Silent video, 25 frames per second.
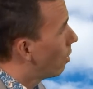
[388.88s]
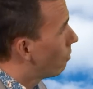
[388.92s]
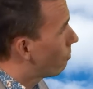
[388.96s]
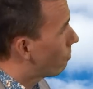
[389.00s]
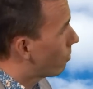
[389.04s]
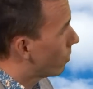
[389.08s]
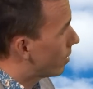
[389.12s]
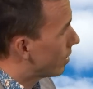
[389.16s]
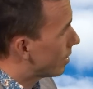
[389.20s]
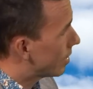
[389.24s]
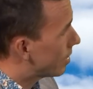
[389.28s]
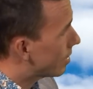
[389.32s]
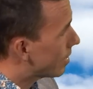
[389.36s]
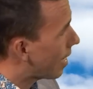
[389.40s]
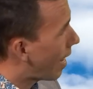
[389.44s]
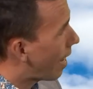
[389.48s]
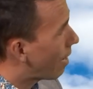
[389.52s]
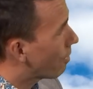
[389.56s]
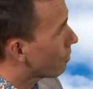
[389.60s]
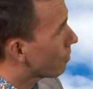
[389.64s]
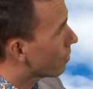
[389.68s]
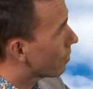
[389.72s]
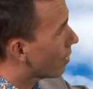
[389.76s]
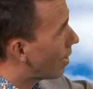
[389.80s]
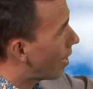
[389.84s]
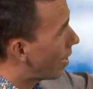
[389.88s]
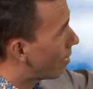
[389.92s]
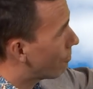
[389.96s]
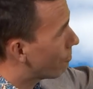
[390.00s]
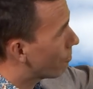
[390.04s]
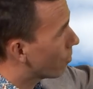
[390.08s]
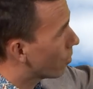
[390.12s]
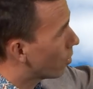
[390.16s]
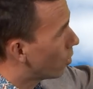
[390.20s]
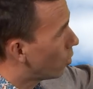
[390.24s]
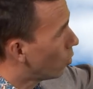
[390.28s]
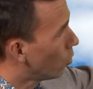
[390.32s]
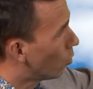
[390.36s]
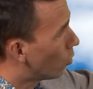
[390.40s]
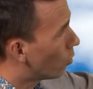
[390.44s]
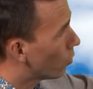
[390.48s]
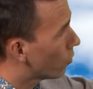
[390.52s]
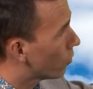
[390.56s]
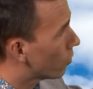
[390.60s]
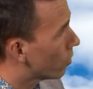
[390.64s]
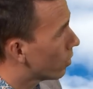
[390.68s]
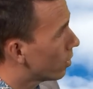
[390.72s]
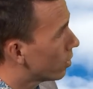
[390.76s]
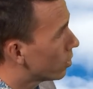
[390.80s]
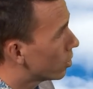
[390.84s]
for the south and for the
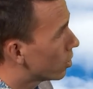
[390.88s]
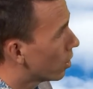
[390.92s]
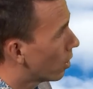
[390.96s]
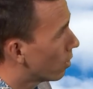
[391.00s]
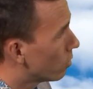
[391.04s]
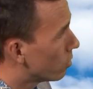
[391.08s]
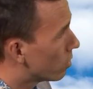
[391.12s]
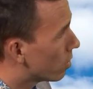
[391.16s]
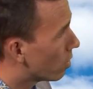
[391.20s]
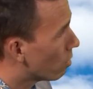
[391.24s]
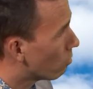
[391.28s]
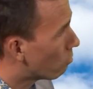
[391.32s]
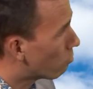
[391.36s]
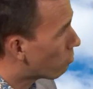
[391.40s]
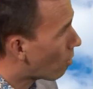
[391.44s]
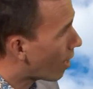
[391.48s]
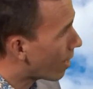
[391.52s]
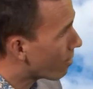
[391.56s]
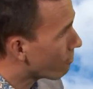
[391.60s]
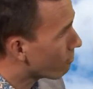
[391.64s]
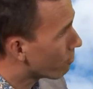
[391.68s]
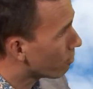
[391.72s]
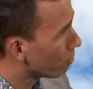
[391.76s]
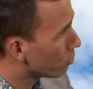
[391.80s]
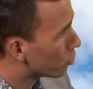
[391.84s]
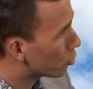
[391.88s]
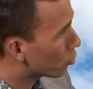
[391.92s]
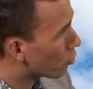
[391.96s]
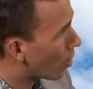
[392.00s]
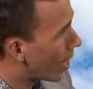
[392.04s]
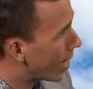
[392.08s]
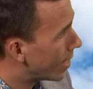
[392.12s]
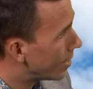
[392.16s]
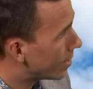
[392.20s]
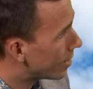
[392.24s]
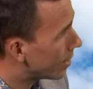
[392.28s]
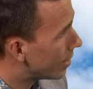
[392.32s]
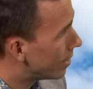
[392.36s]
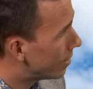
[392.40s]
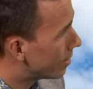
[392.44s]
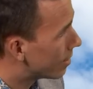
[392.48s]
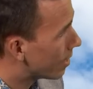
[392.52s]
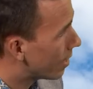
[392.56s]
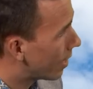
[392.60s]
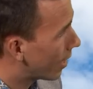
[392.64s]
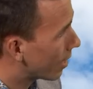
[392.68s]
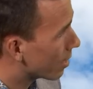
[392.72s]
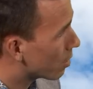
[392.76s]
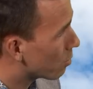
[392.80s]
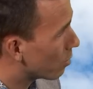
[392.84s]
north shows the rainfall trend into
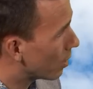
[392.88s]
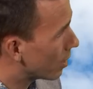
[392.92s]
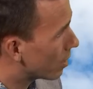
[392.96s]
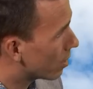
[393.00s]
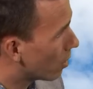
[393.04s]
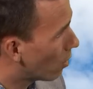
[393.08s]
next week.